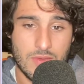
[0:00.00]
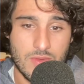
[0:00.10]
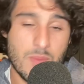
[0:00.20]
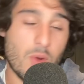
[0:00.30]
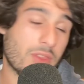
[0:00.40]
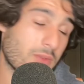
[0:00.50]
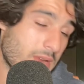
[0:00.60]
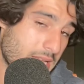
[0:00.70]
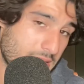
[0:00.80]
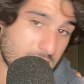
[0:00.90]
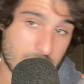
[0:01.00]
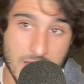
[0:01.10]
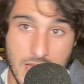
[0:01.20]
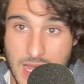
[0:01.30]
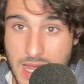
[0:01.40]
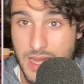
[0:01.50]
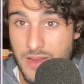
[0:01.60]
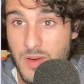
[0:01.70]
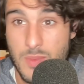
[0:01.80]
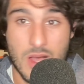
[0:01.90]
3.3, okay?
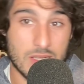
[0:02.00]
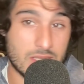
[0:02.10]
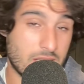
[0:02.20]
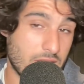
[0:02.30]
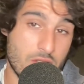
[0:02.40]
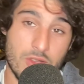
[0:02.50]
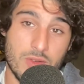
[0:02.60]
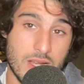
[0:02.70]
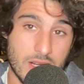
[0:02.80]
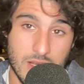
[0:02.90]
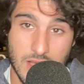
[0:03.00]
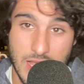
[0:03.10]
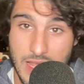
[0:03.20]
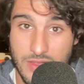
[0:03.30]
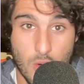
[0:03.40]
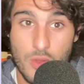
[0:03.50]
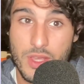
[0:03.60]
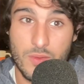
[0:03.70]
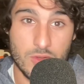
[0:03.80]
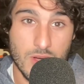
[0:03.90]
if you're Boston, you can trade the whole
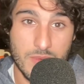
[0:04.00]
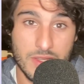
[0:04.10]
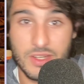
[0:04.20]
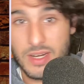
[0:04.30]
thing with Drummond is you're